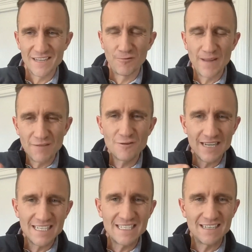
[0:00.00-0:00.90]
If we ever
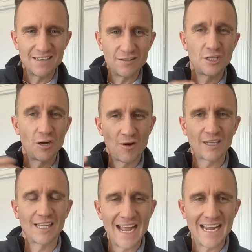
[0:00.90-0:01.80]
need to show our
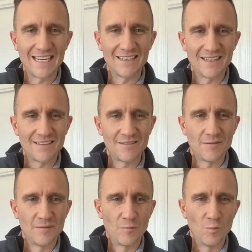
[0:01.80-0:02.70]
client
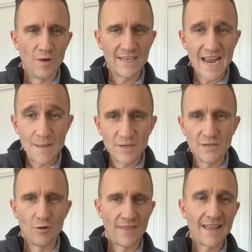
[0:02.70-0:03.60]
what happened
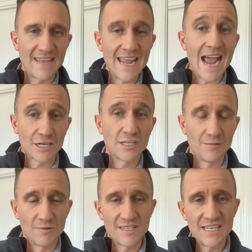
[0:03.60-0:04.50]
or that they actually
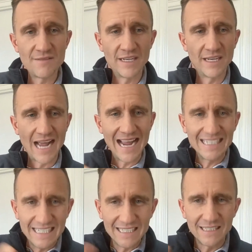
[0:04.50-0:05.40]
received it,
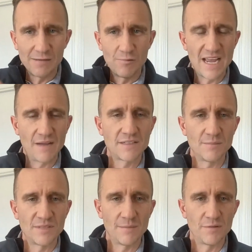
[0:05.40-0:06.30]
ideally we have
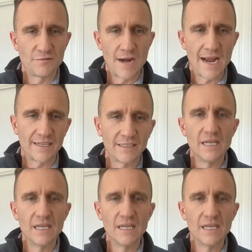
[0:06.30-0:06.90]
some type of tracking.